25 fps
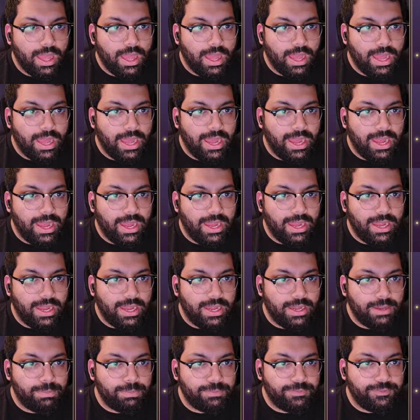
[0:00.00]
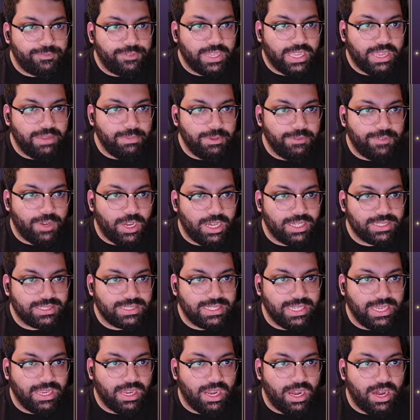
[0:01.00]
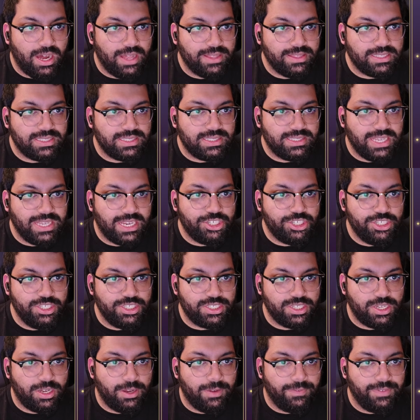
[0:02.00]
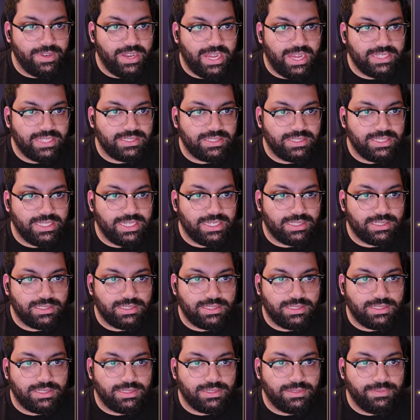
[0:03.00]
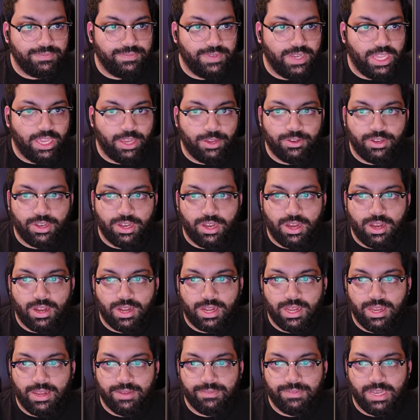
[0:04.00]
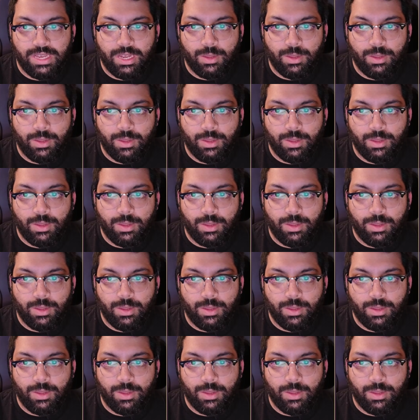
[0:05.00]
Forgive me for asking, are the sessions of Nat 6 videoed and archived